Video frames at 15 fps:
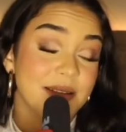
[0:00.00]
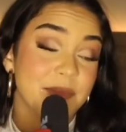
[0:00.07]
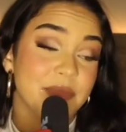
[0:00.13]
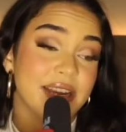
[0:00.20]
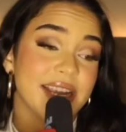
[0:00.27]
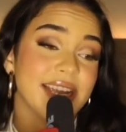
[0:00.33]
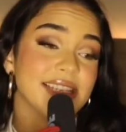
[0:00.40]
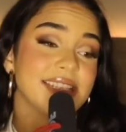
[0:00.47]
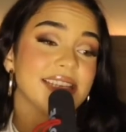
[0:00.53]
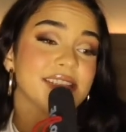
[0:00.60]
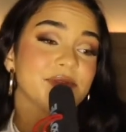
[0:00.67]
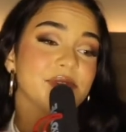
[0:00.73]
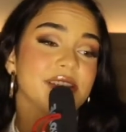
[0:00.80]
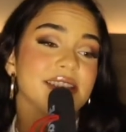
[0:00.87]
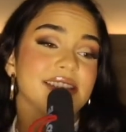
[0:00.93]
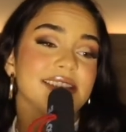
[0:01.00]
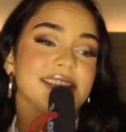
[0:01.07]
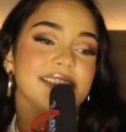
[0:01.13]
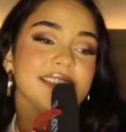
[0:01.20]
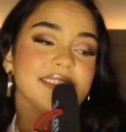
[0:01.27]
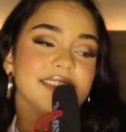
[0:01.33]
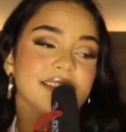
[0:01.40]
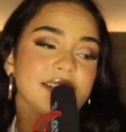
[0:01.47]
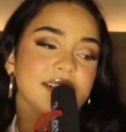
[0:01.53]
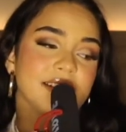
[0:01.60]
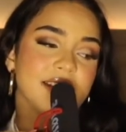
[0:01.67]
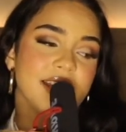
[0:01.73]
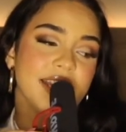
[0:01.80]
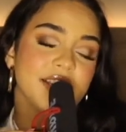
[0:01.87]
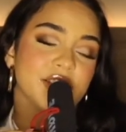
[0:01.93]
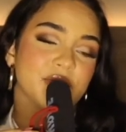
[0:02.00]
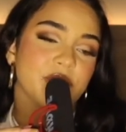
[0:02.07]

But I guess that's what this is. I'm